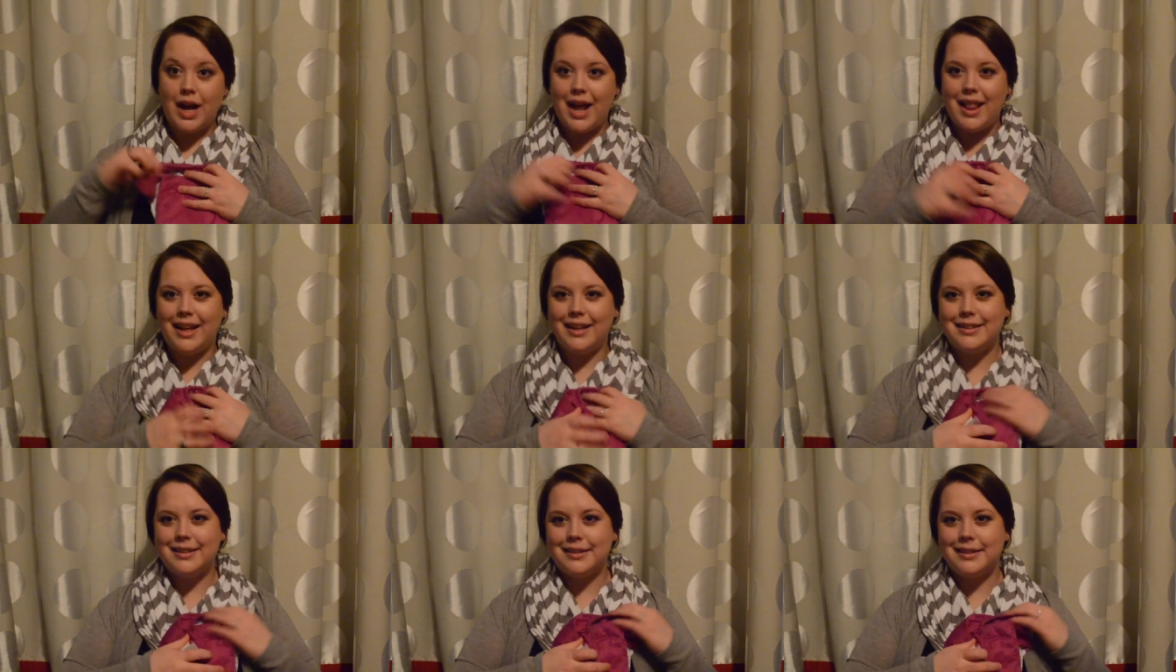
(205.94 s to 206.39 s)
I
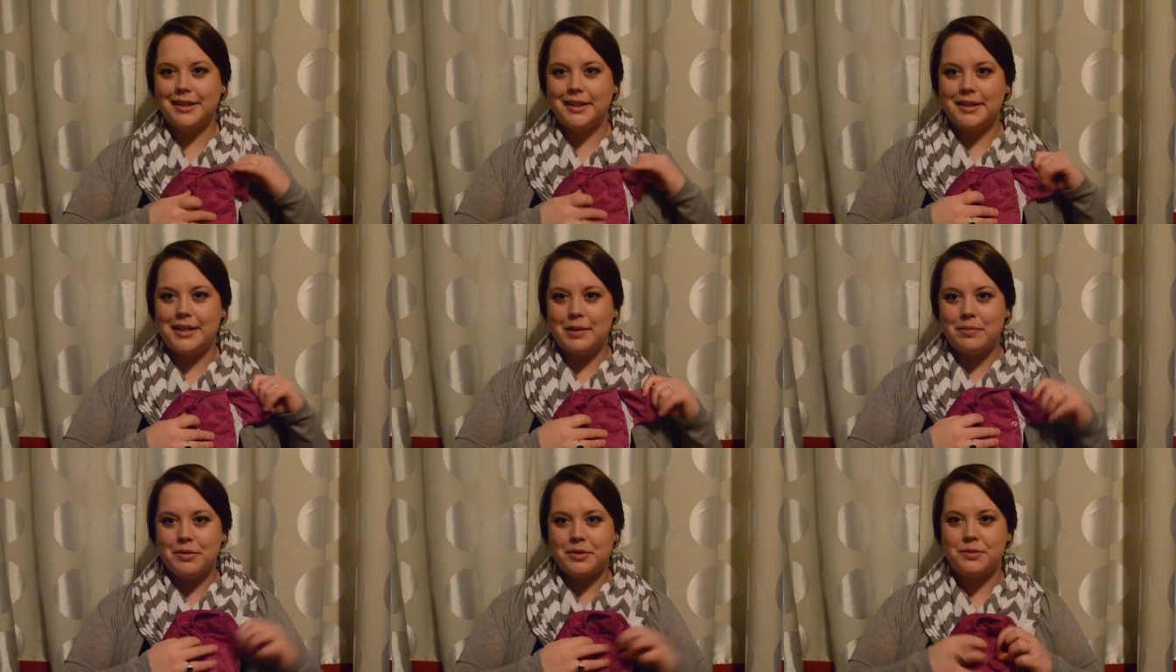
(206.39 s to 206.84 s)
like to look at
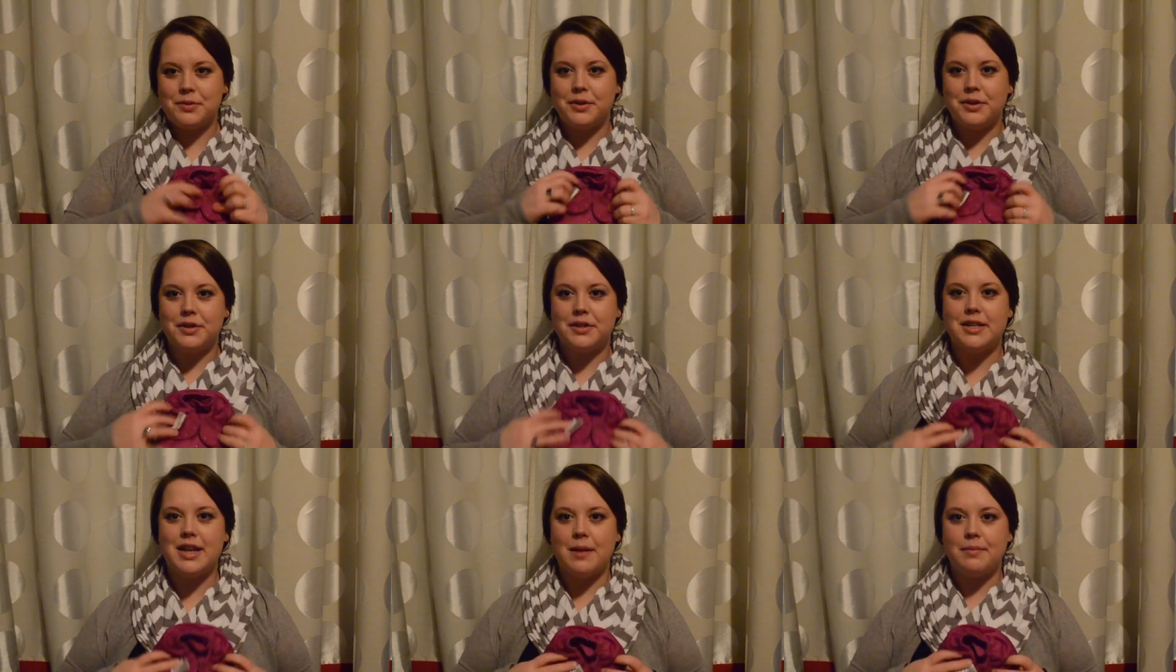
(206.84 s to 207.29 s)
diapers with
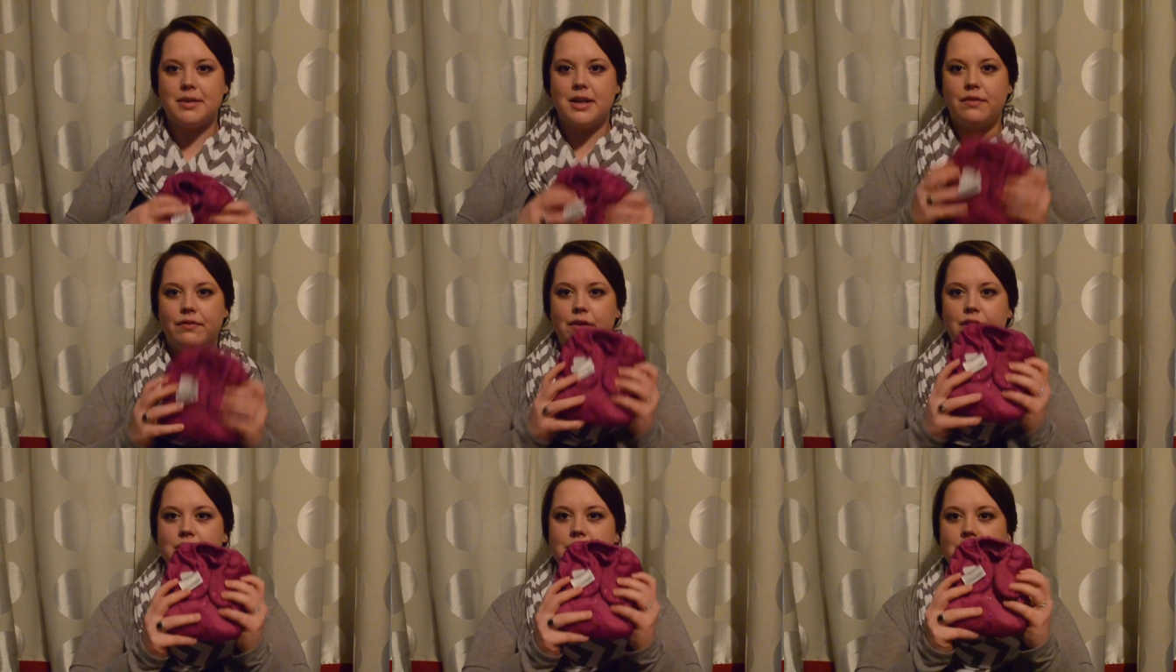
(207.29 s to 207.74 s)
their snaps
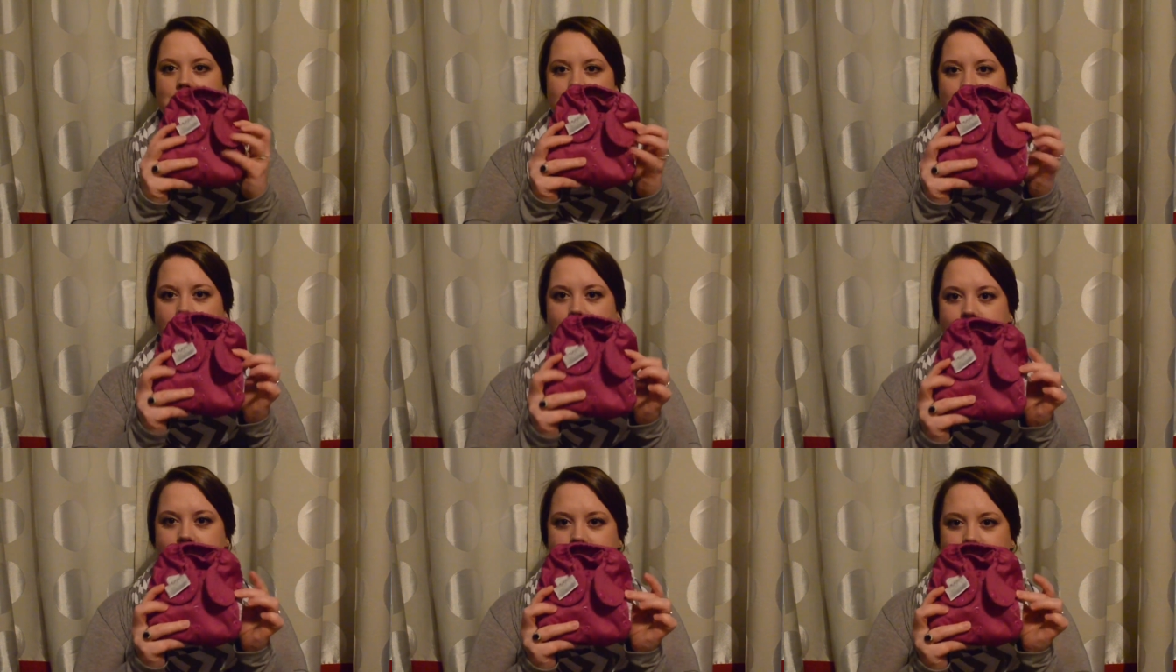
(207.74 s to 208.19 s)
out first.
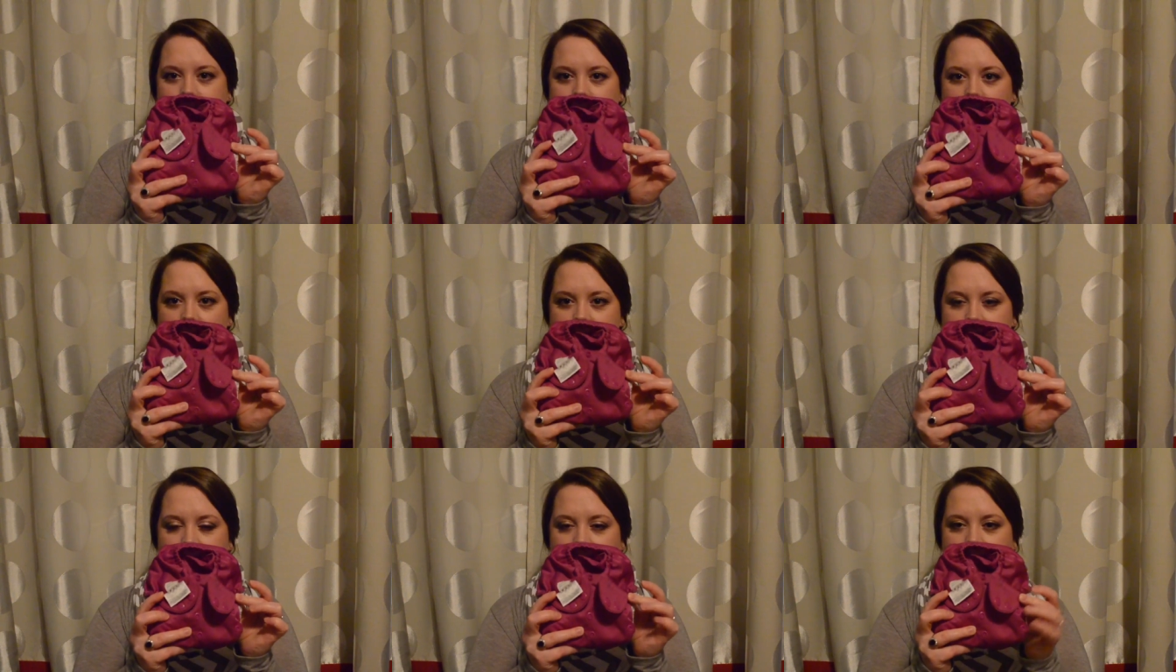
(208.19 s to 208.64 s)
So
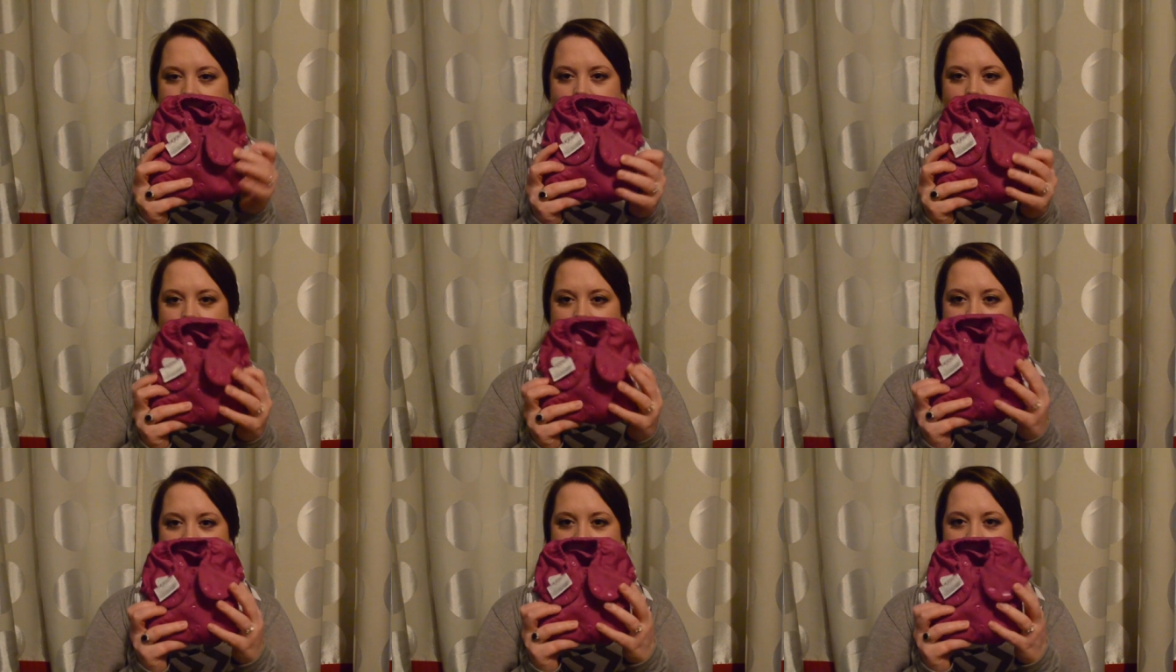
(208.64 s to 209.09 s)
that's what
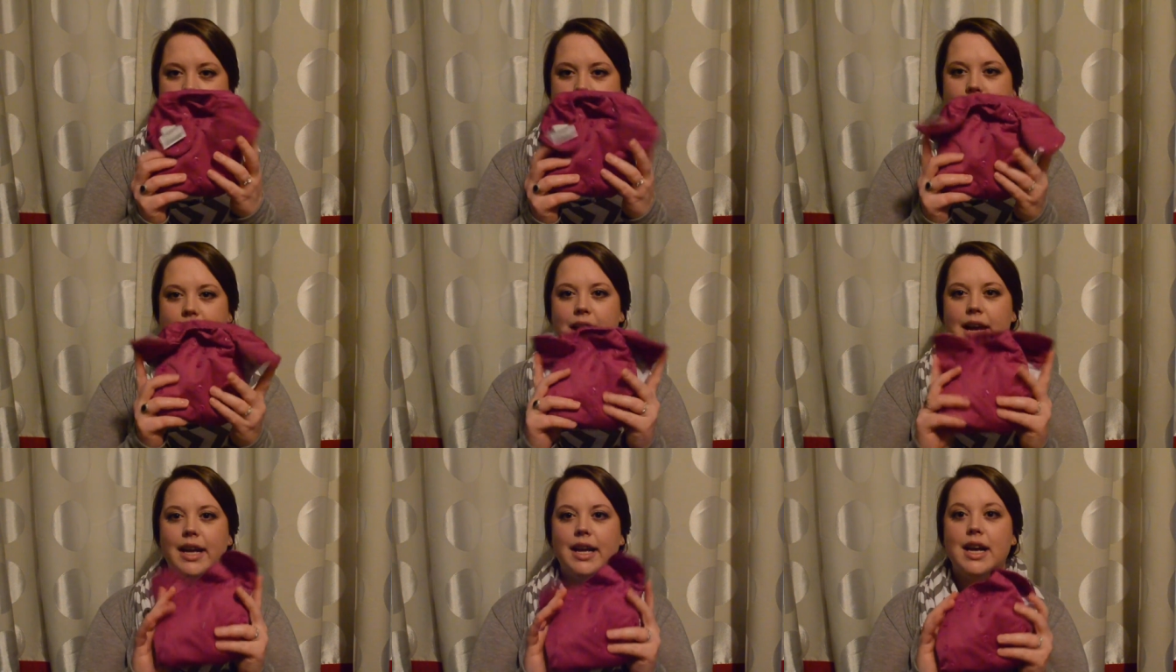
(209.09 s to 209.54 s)
that kind of looks
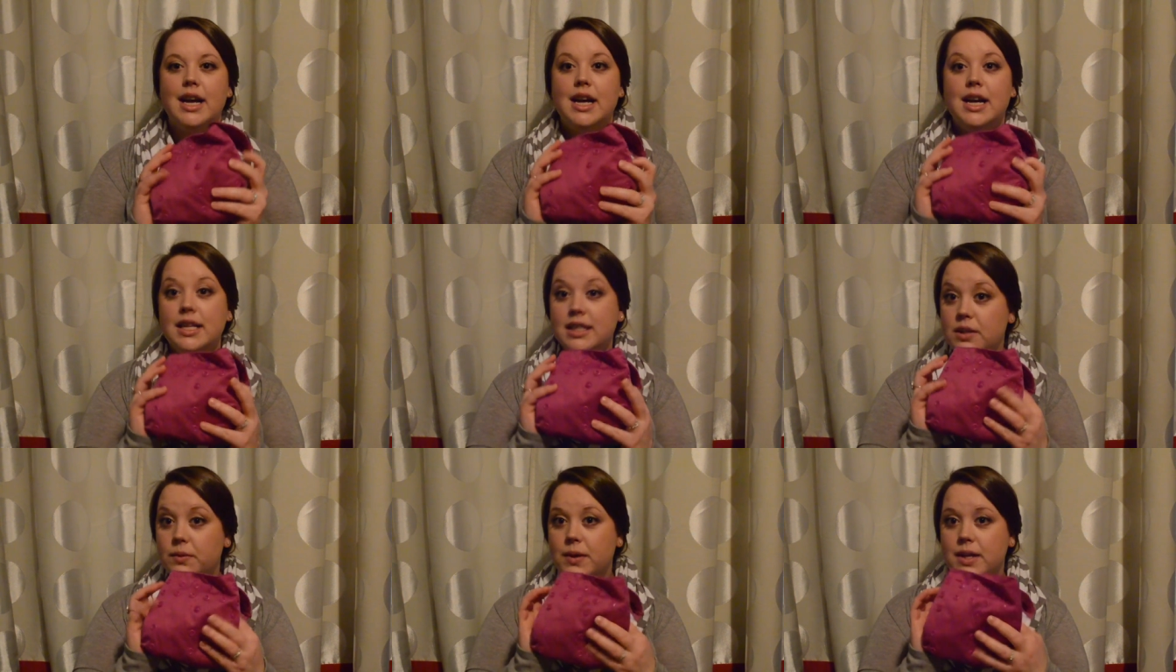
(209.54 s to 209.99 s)
like.
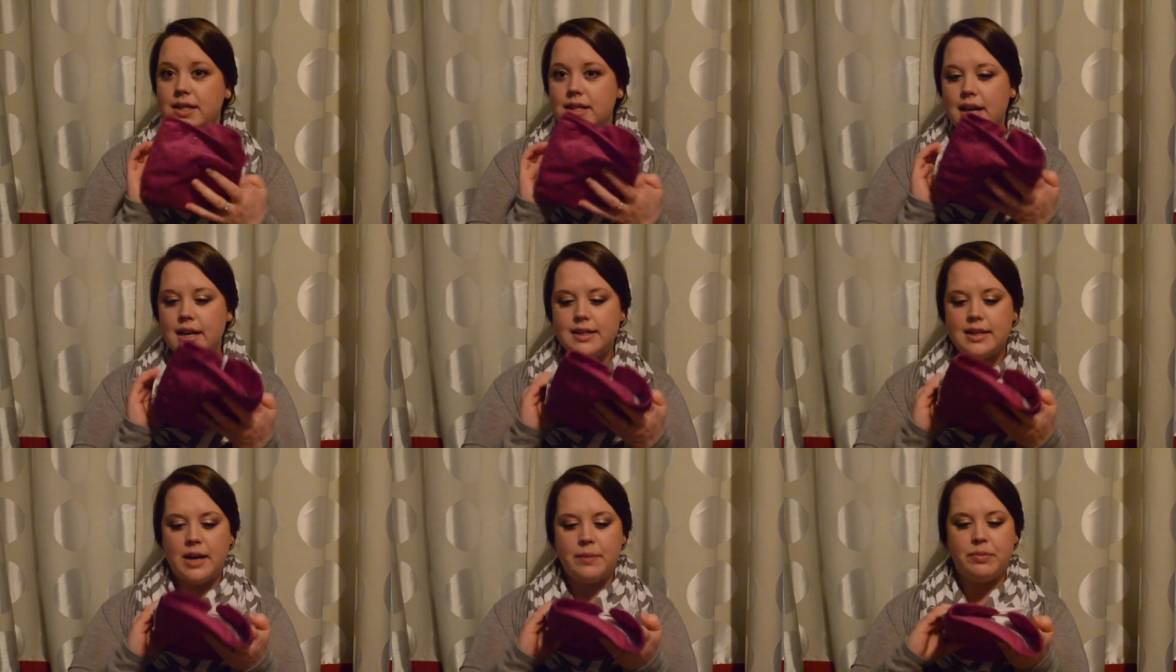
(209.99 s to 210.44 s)
It's a one
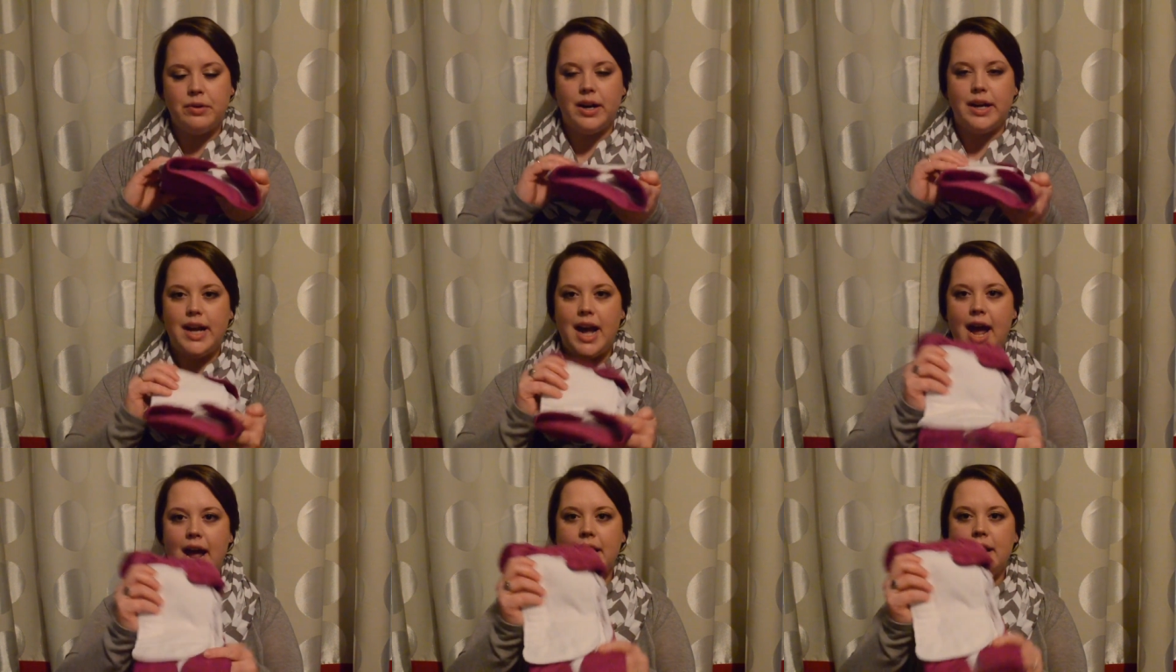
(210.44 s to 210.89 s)
size diaper
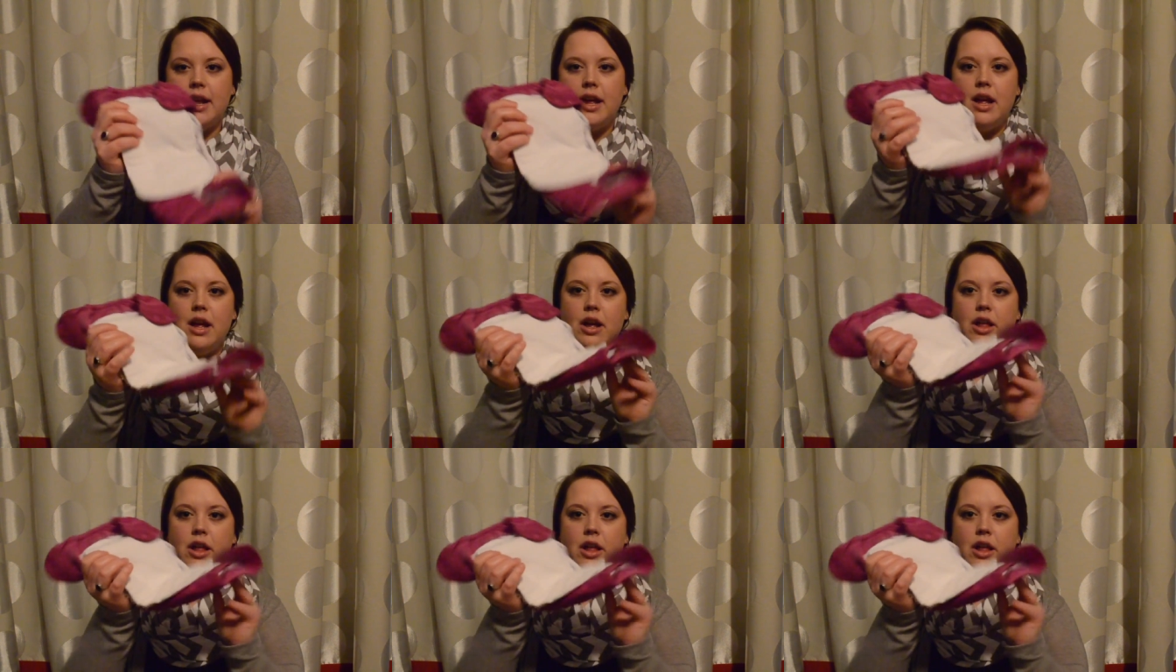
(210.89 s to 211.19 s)
again.